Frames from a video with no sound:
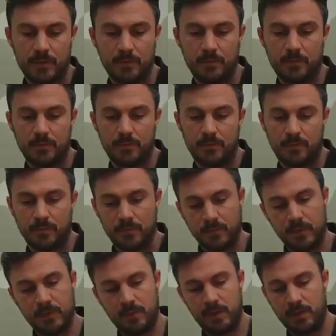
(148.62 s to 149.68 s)
So
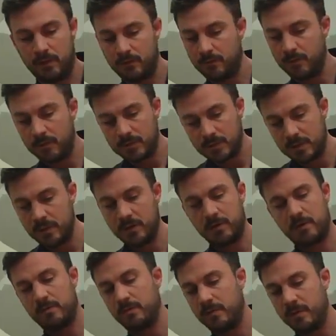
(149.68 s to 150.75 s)
we needed to focus a
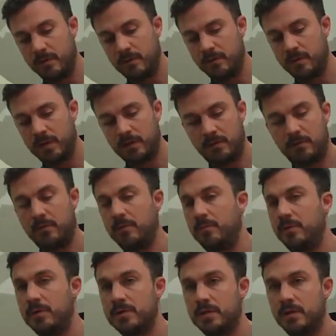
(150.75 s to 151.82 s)
lot on their
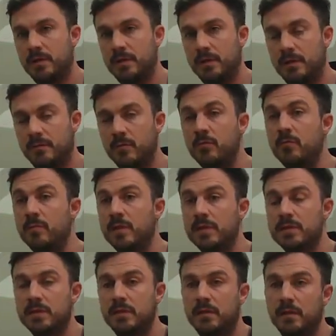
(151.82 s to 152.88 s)
third-person
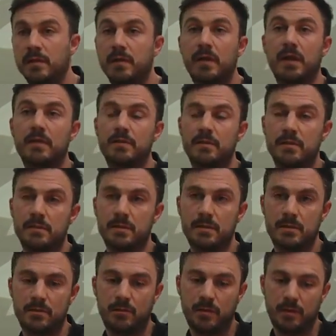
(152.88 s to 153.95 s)
movements in the cutscenes
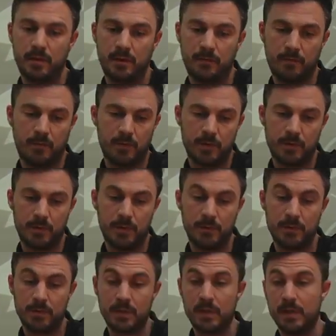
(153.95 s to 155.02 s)
and so on. And of course, we
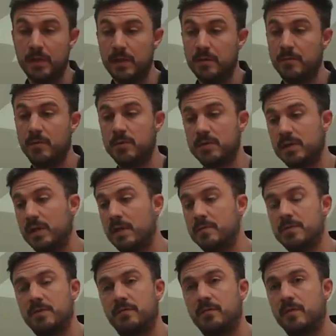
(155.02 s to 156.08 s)
use motion
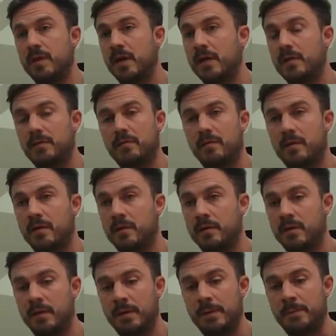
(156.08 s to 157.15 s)
capture for that,
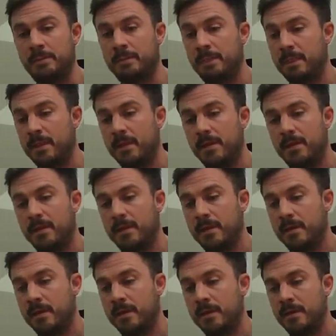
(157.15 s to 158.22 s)
and
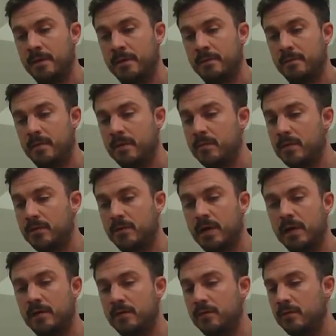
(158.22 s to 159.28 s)
we
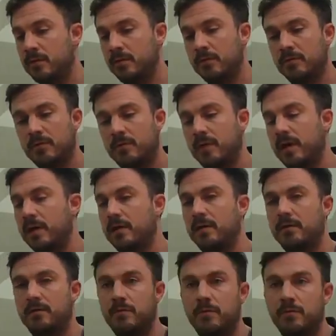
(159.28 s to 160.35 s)
tried to, you know, crank
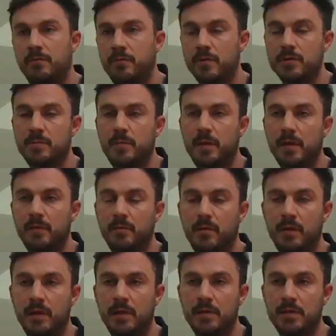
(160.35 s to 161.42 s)
it through Frostbite 1